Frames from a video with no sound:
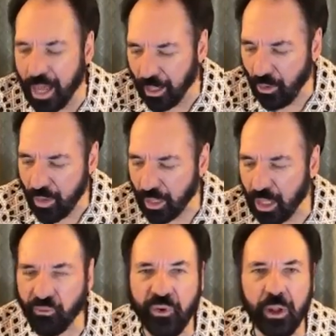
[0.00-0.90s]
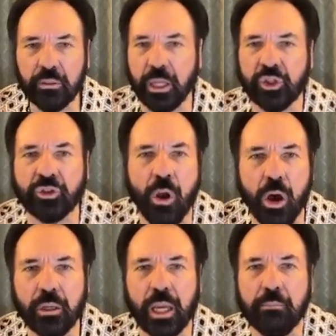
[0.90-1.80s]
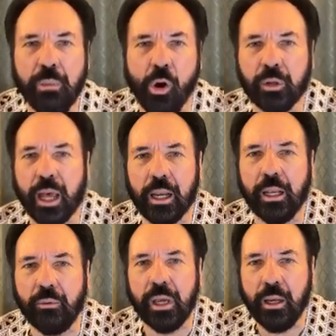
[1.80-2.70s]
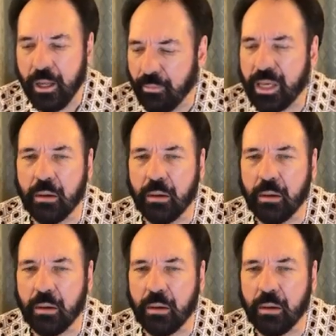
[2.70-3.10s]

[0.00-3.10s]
Hallelujah. Get filled, get strong, get bold. Hallelujah.